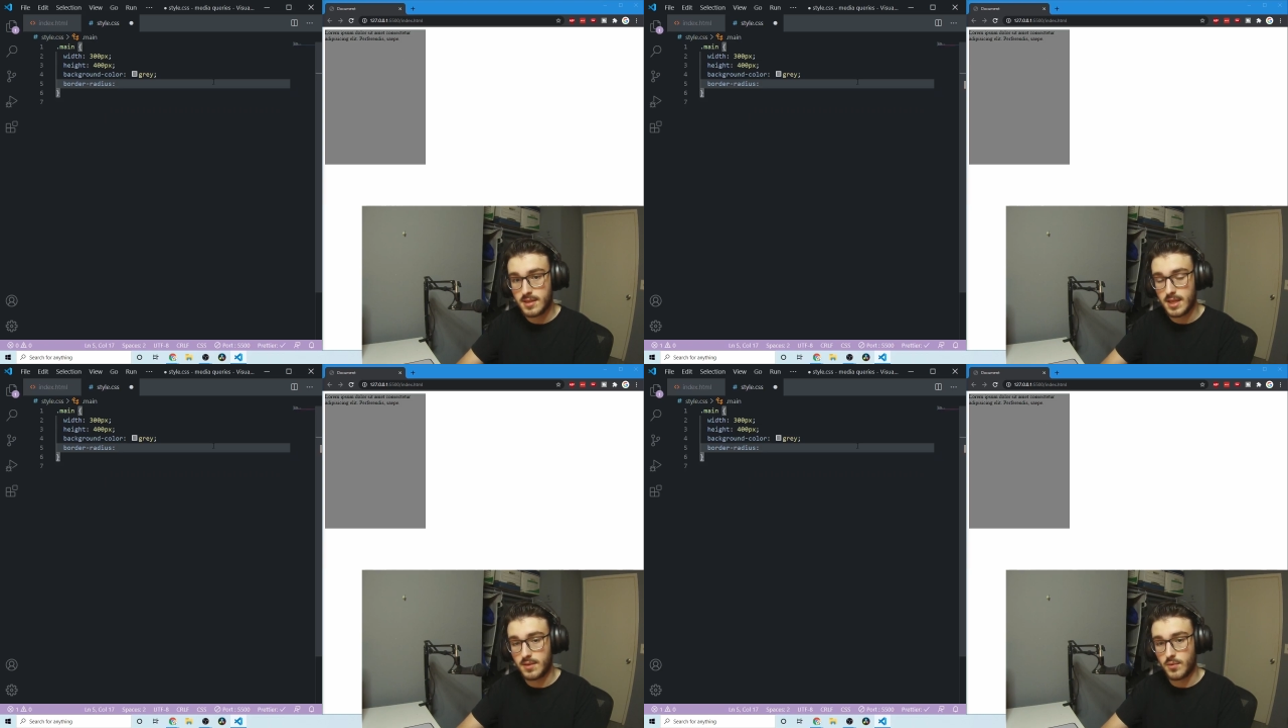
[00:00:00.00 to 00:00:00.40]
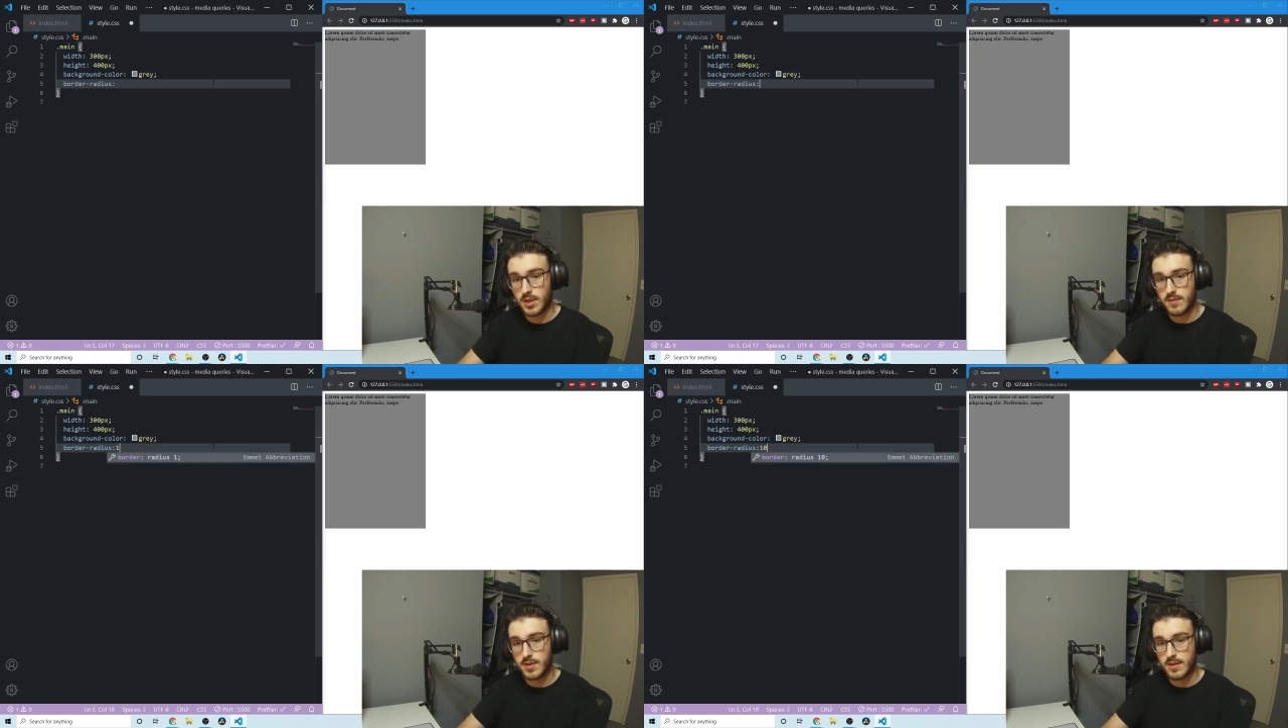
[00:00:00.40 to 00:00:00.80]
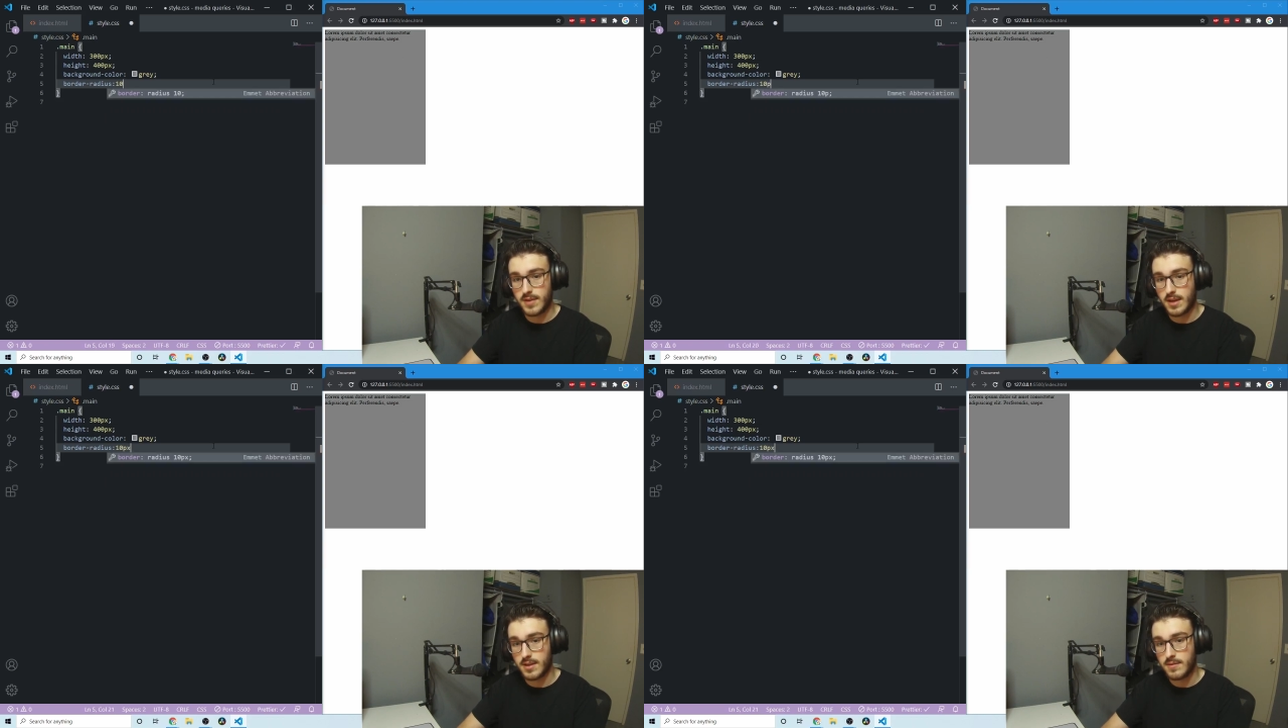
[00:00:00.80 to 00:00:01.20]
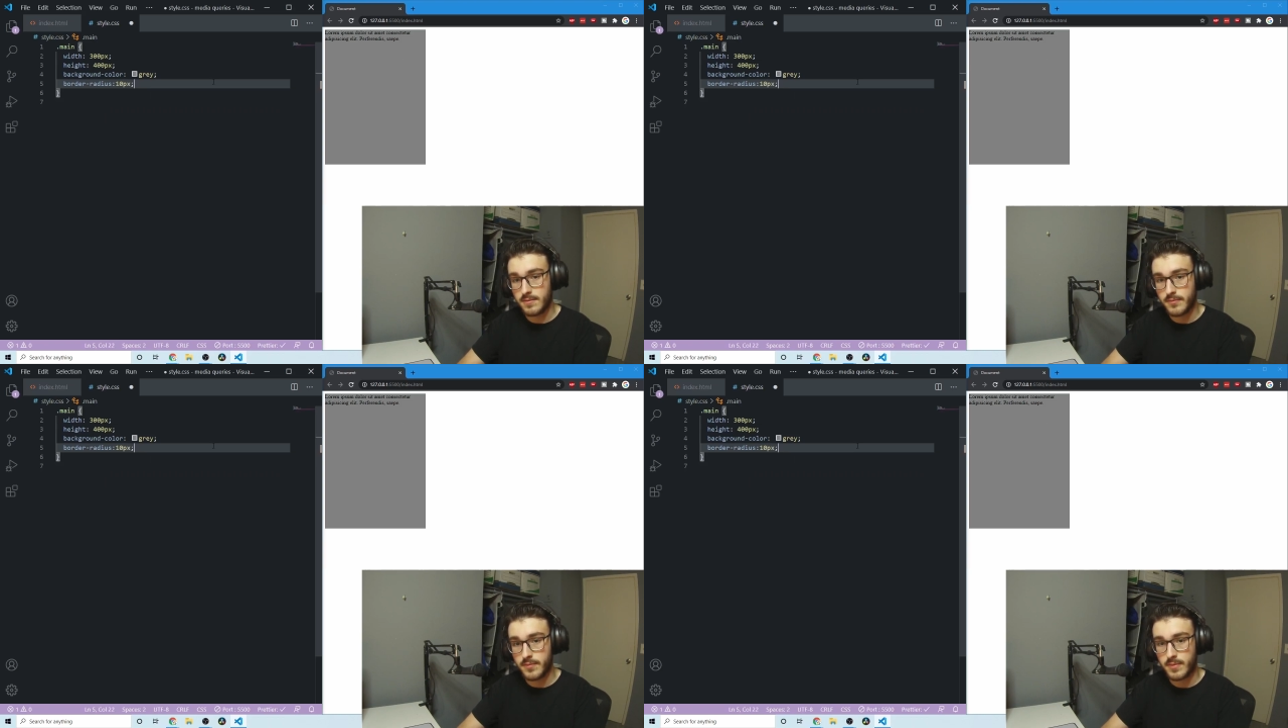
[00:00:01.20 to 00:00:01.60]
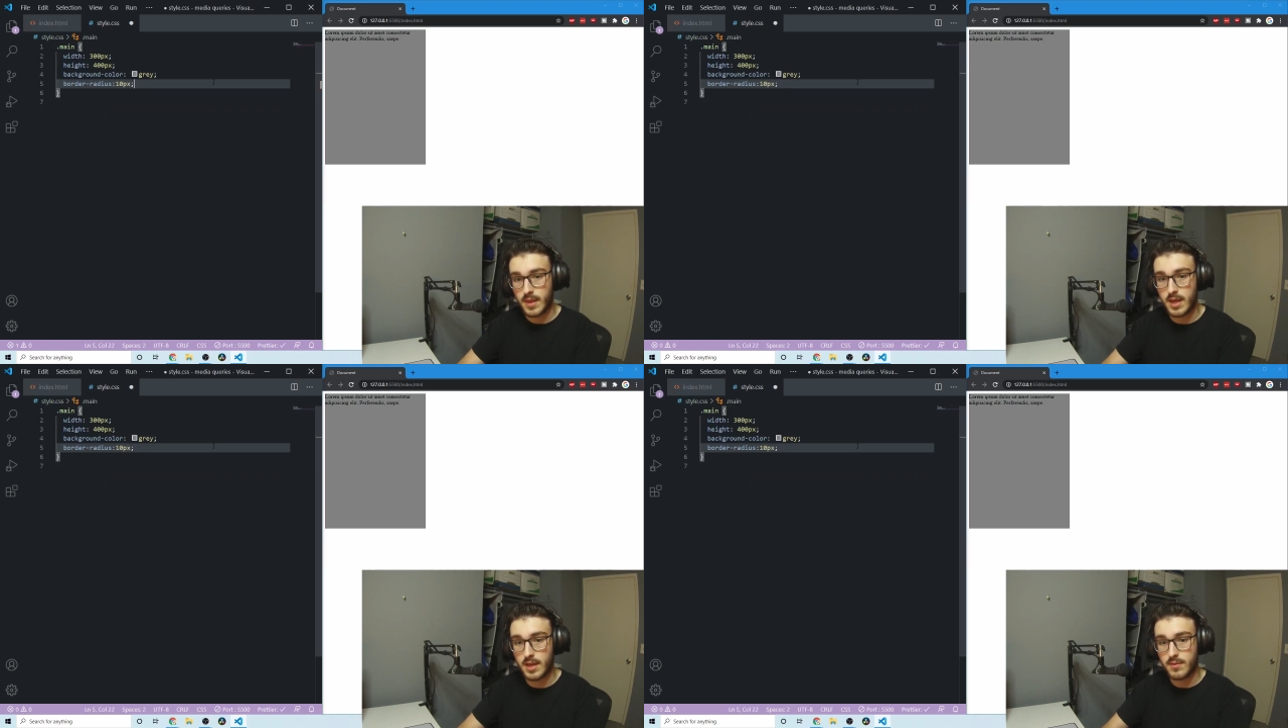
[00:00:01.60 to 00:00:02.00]
and then we'll give it a value.
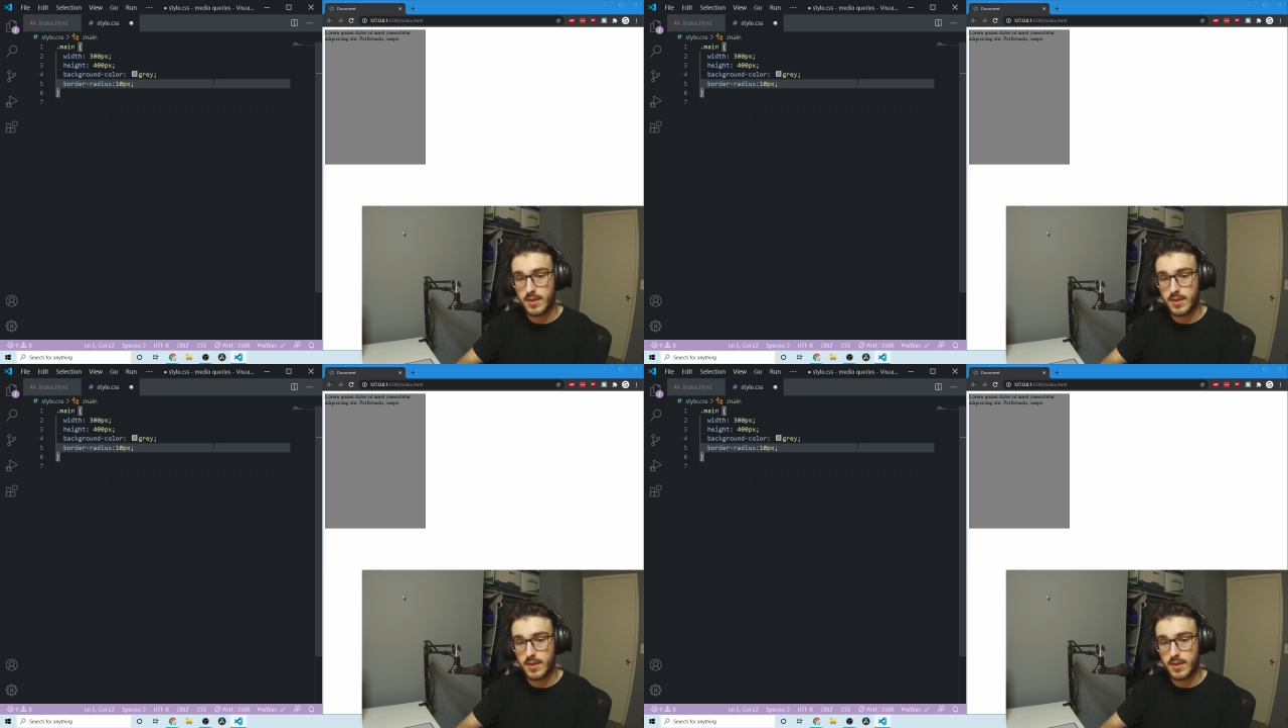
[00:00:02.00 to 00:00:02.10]
Uh,